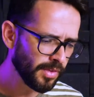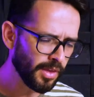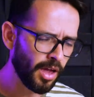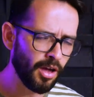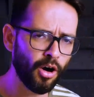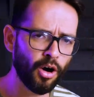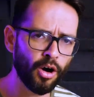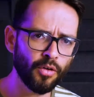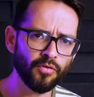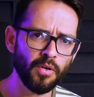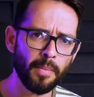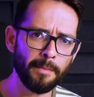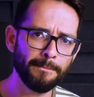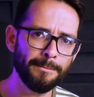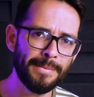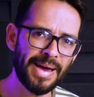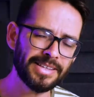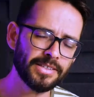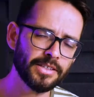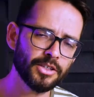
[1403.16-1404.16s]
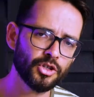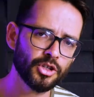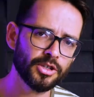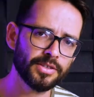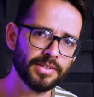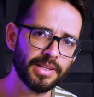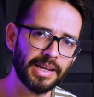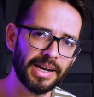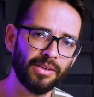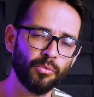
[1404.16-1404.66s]
of messages
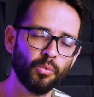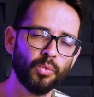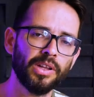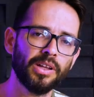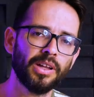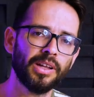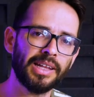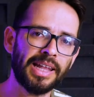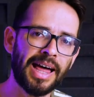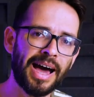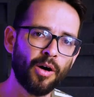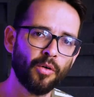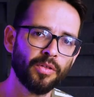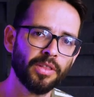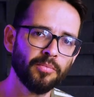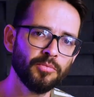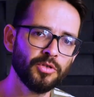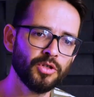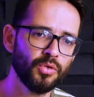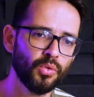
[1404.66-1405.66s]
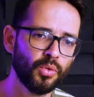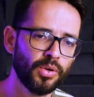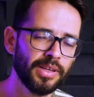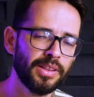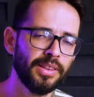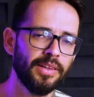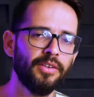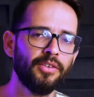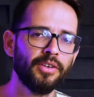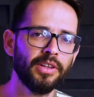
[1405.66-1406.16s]
that will allow them to
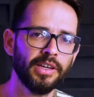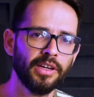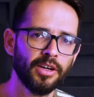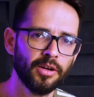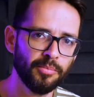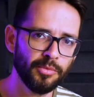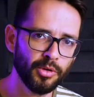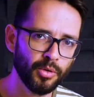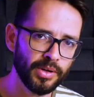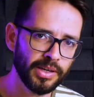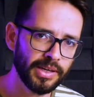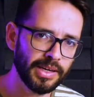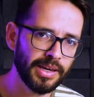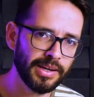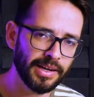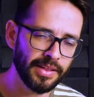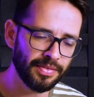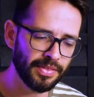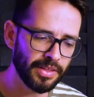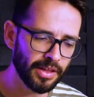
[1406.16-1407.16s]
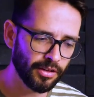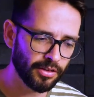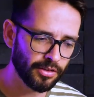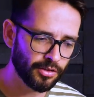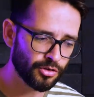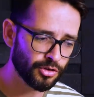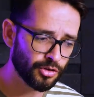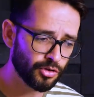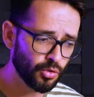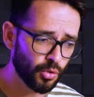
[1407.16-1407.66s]
clearly communicate and tell
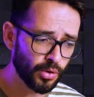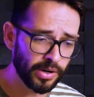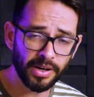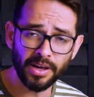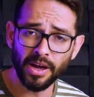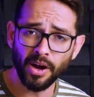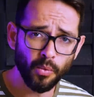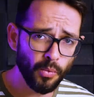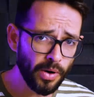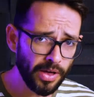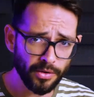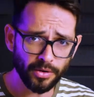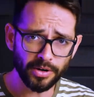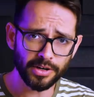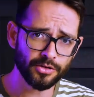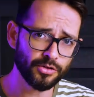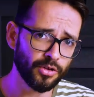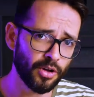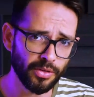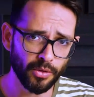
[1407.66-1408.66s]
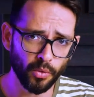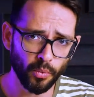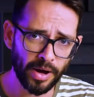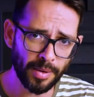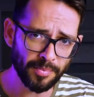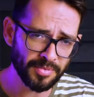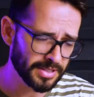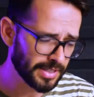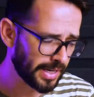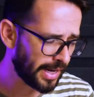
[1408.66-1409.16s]
their story, whether it's on the
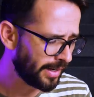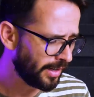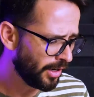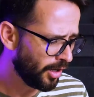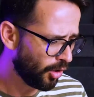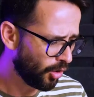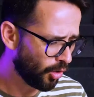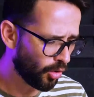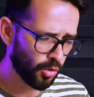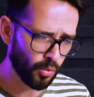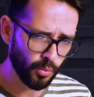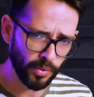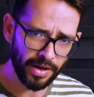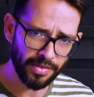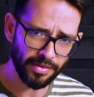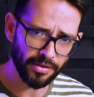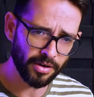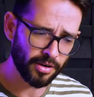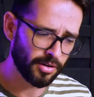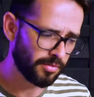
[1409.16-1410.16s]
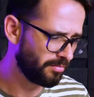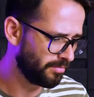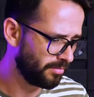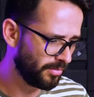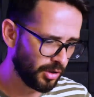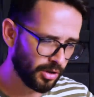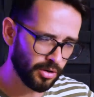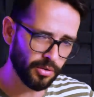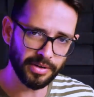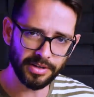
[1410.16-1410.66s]
website or whether
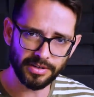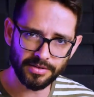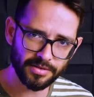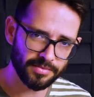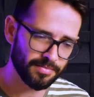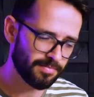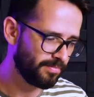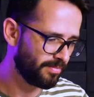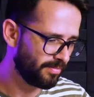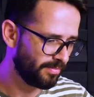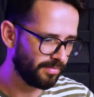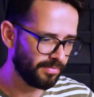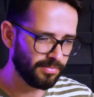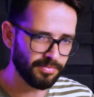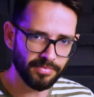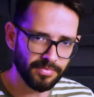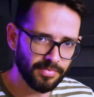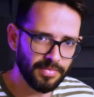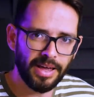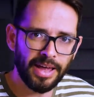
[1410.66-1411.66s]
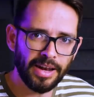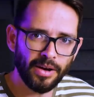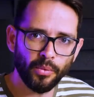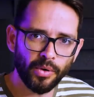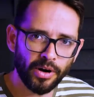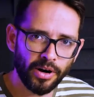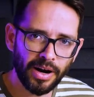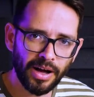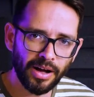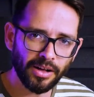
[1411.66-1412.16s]
it's
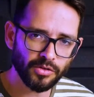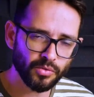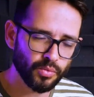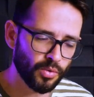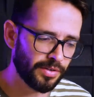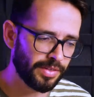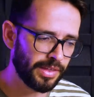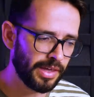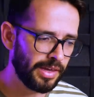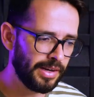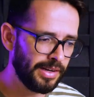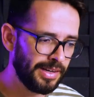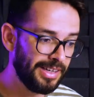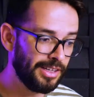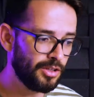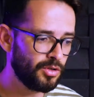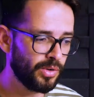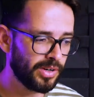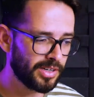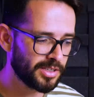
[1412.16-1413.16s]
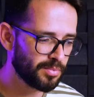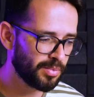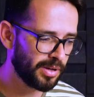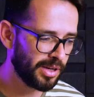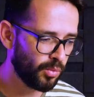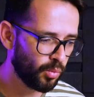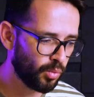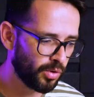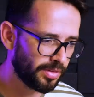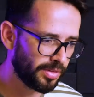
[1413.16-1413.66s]
anywhere else where they need to
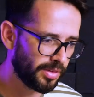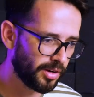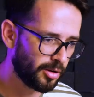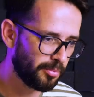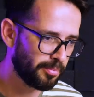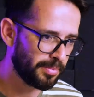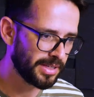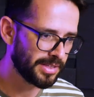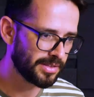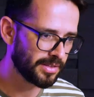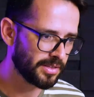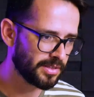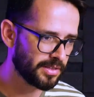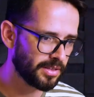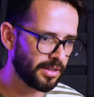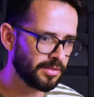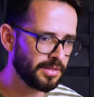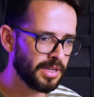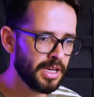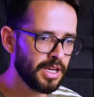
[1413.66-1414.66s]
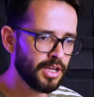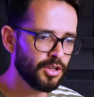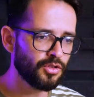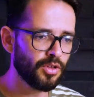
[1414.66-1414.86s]
explain what their business does. So